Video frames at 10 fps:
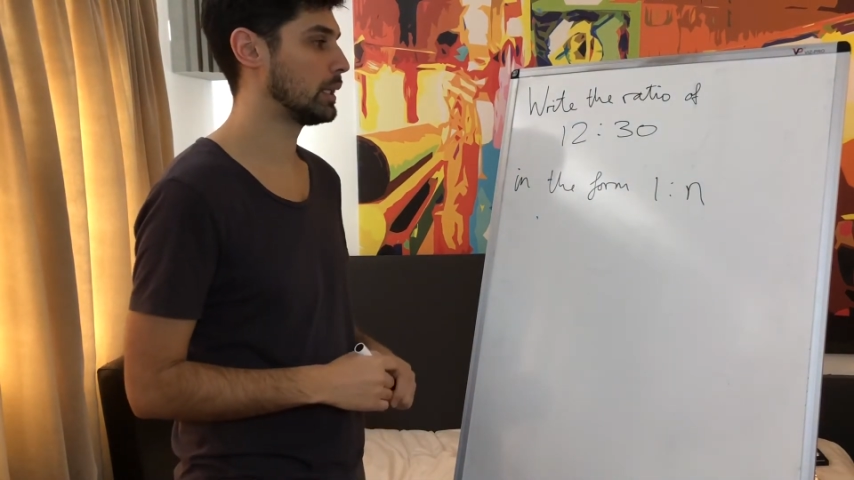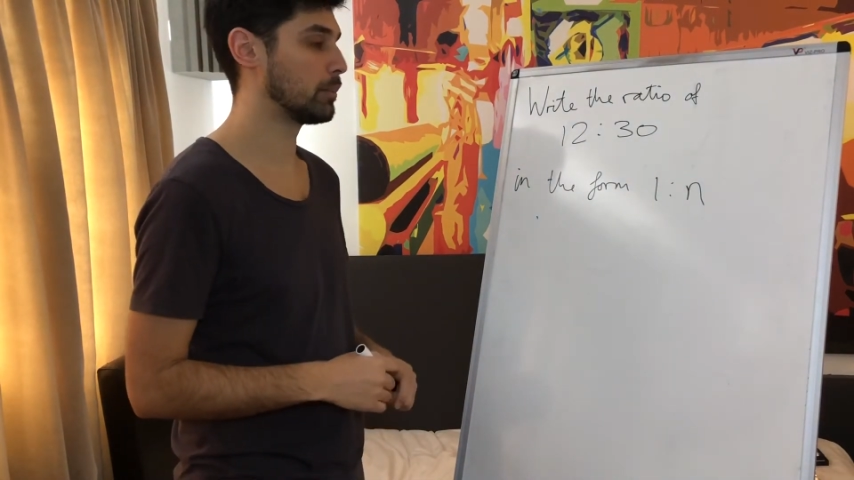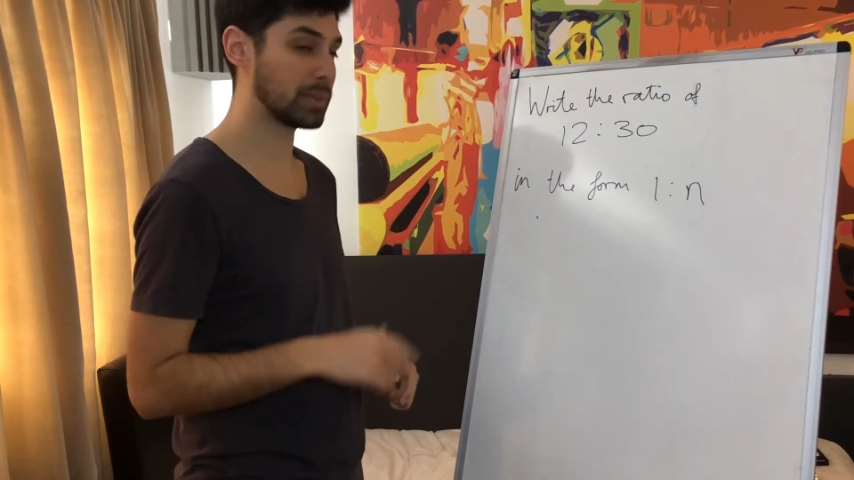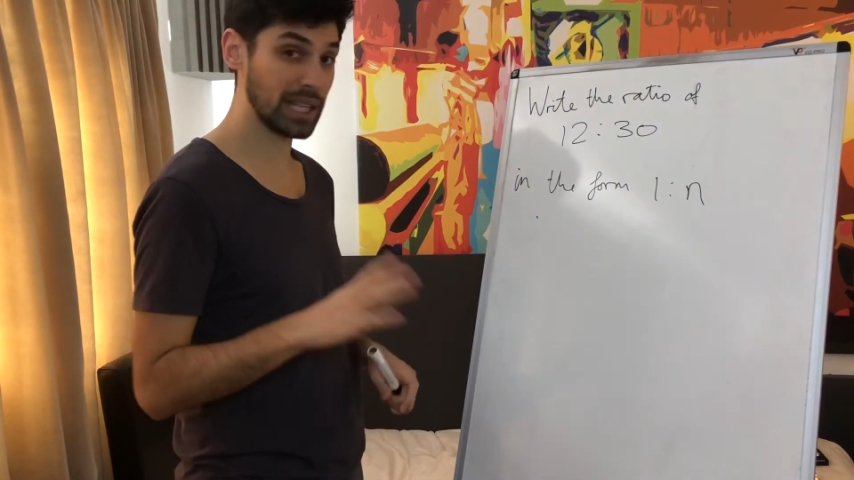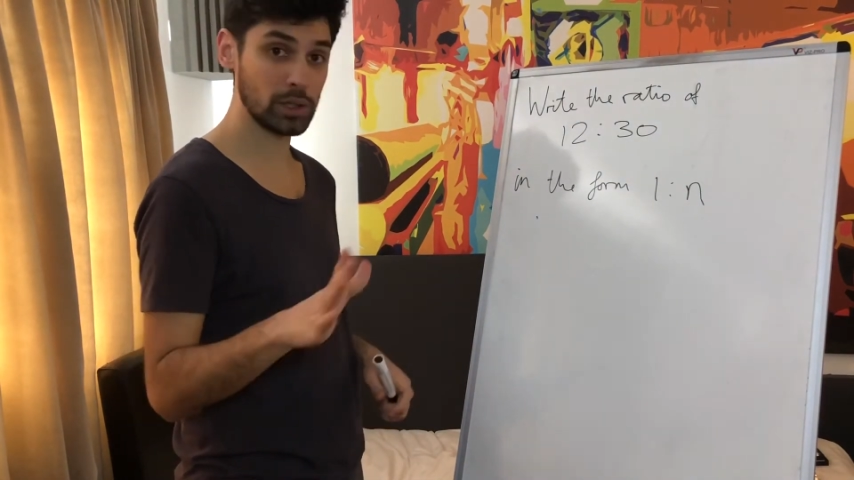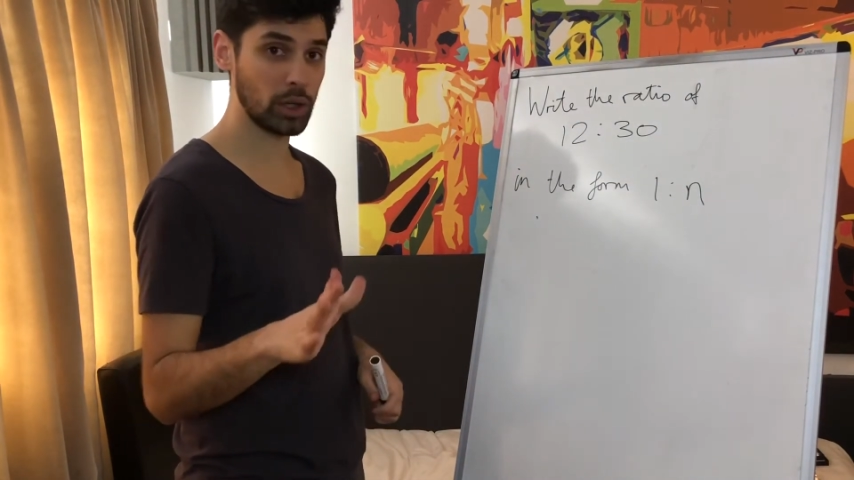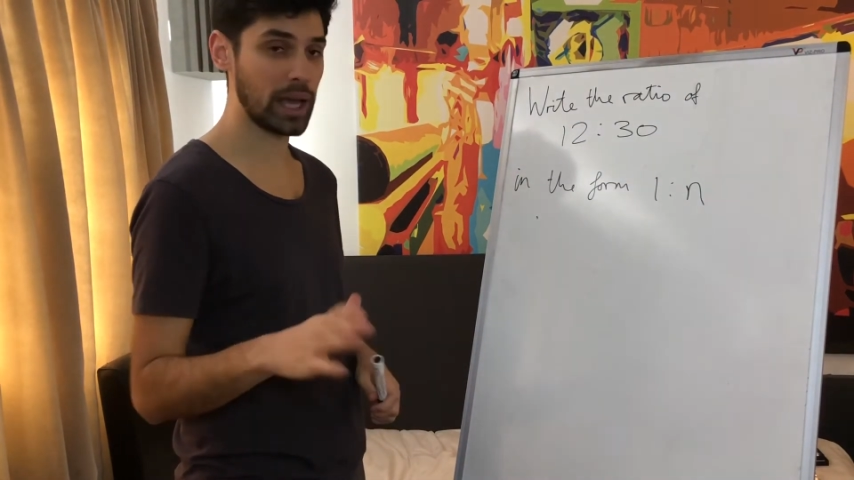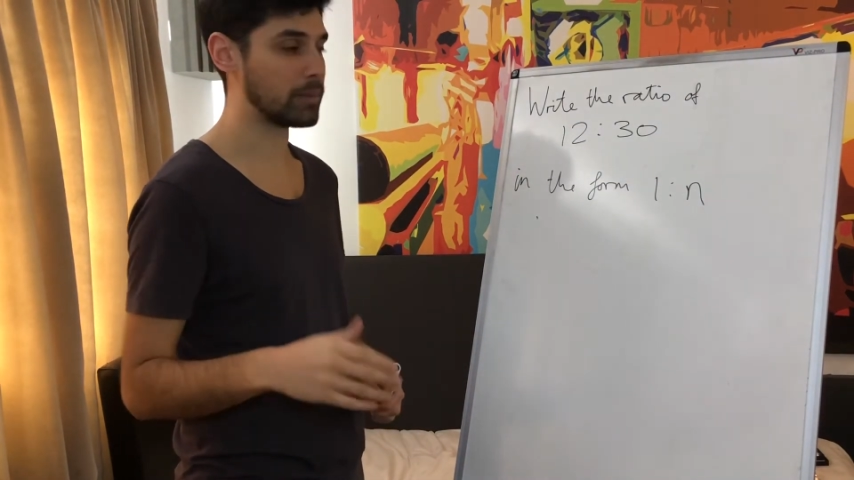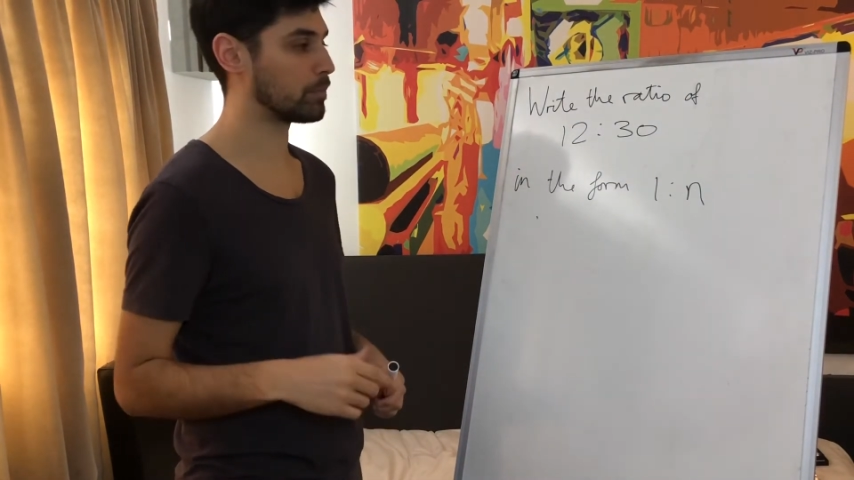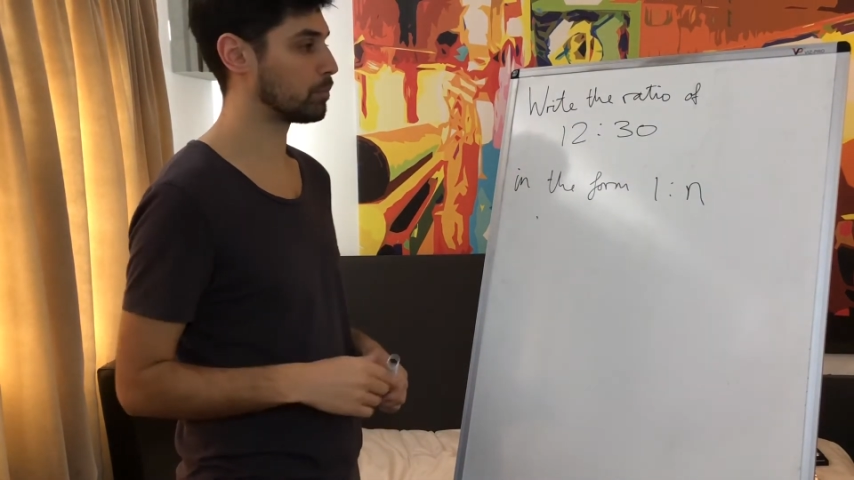But that's okay,
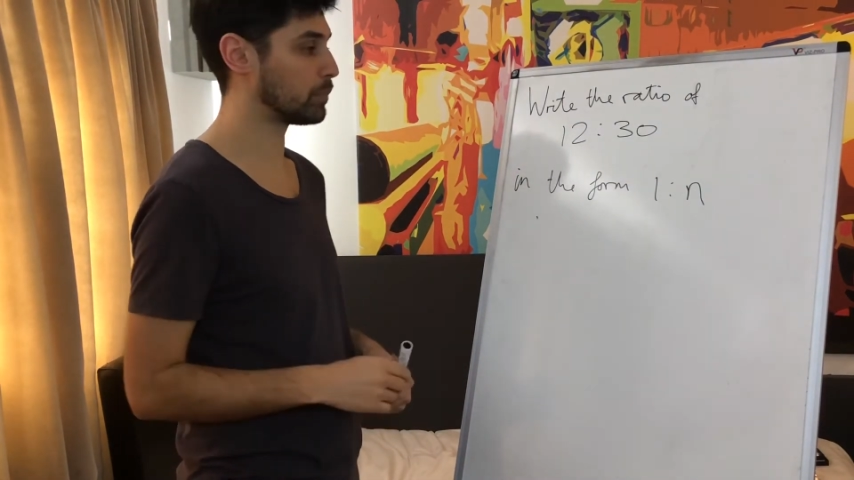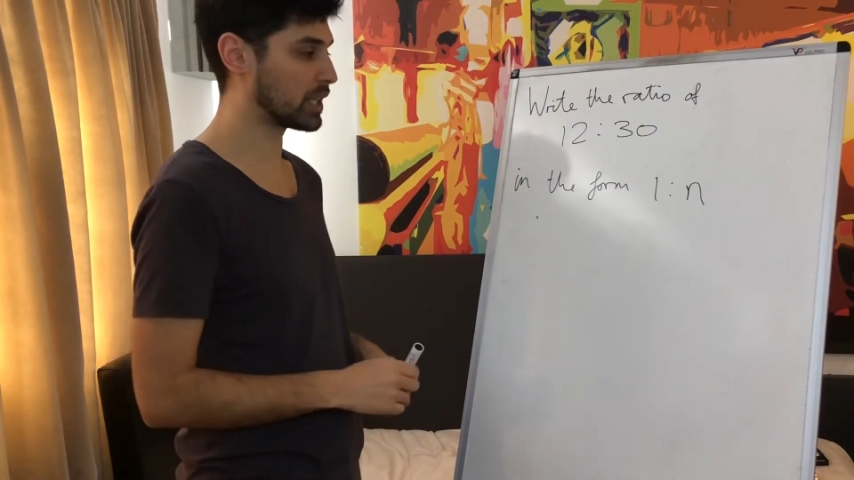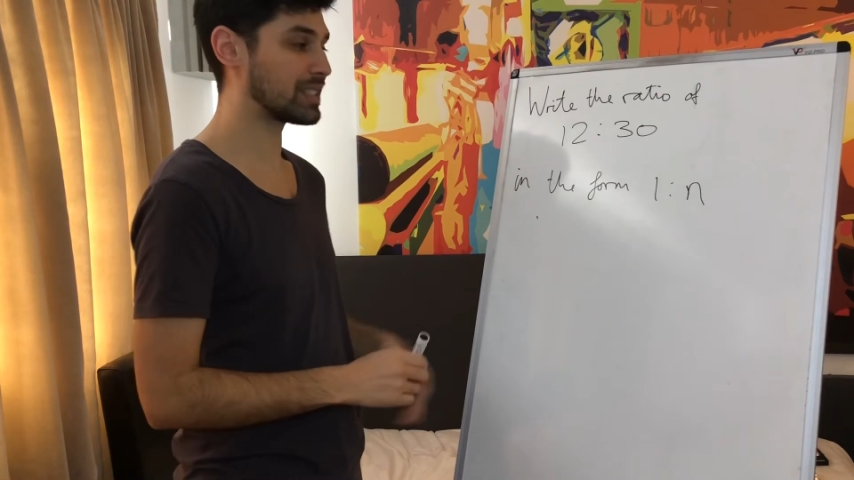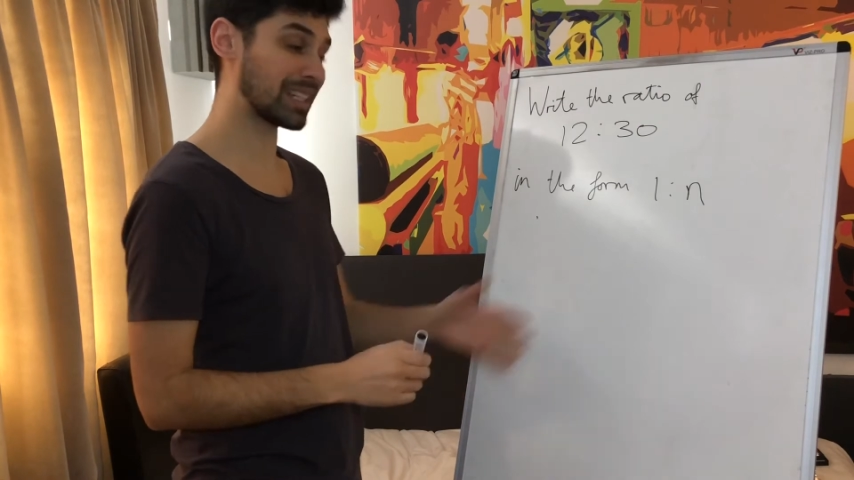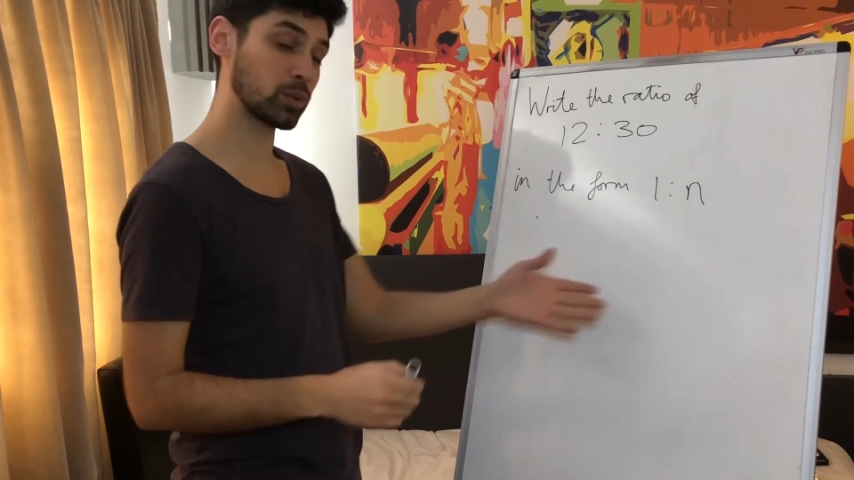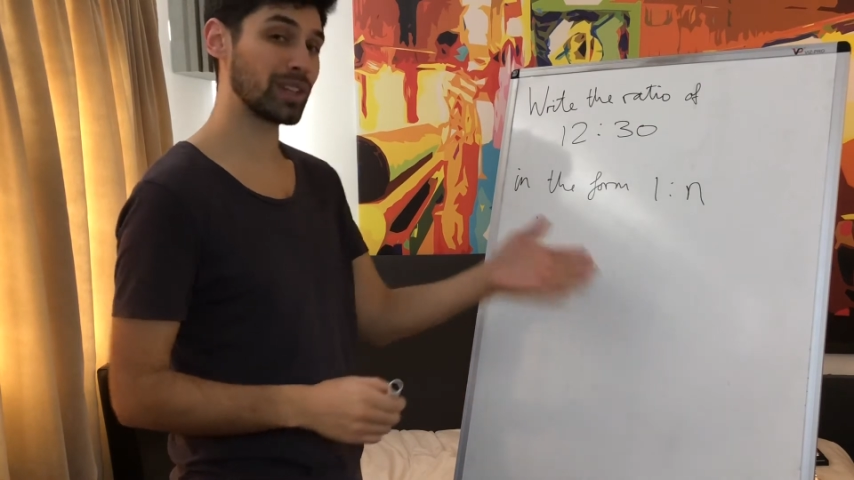because that's what